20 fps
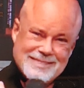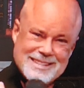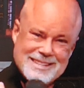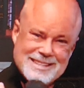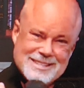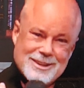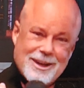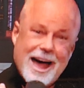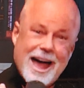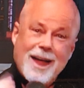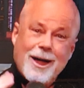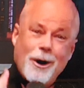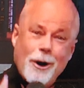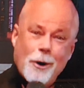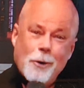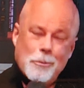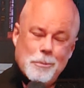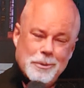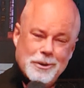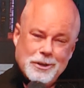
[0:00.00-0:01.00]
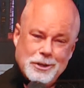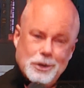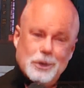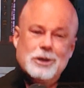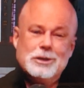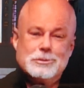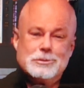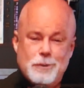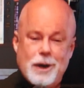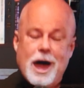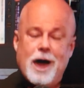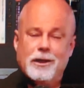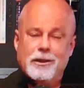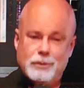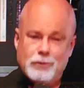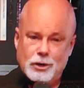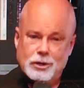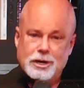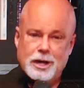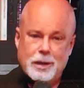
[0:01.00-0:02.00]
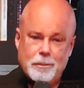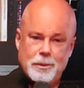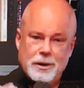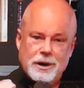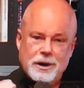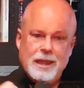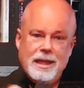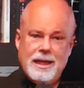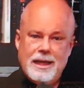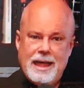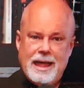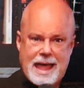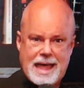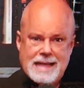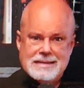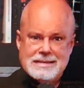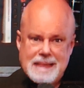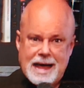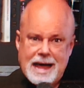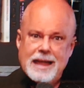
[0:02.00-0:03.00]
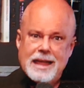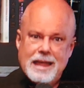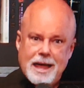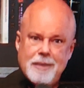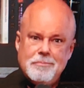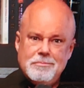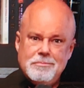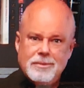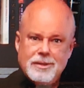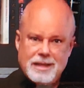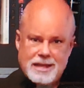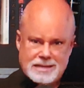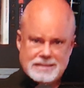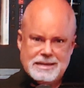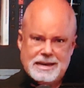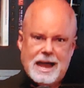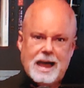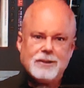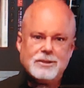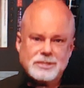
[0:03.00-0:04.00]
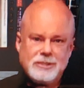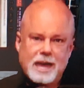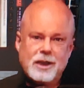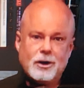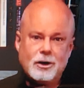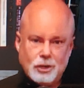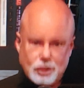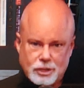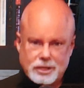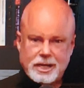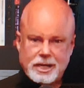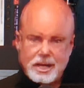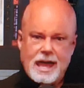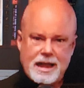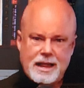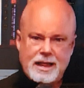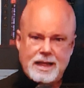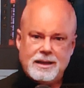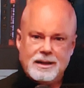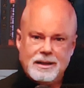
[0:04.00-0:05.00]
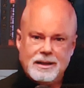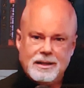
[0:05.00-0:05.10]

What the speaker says: So I hope you're as proud of your company as I am, as an outsider looking at it,